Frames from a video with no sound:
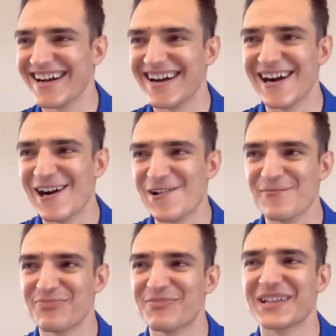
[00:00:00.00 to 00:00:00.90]

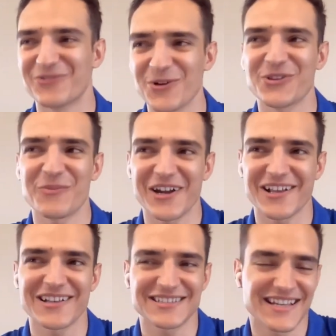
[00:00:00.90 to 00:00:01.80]
But Road
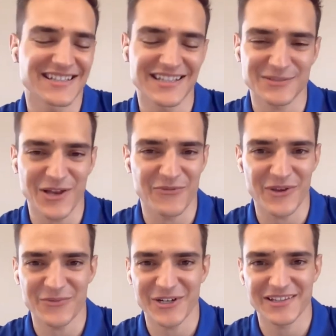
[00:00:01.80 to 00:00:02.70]
America stays as my
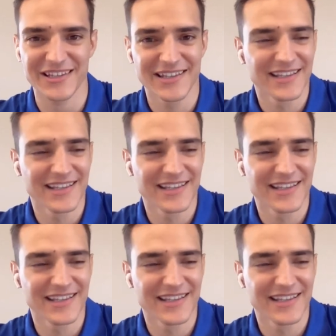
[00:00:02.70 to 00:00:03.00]
favorite.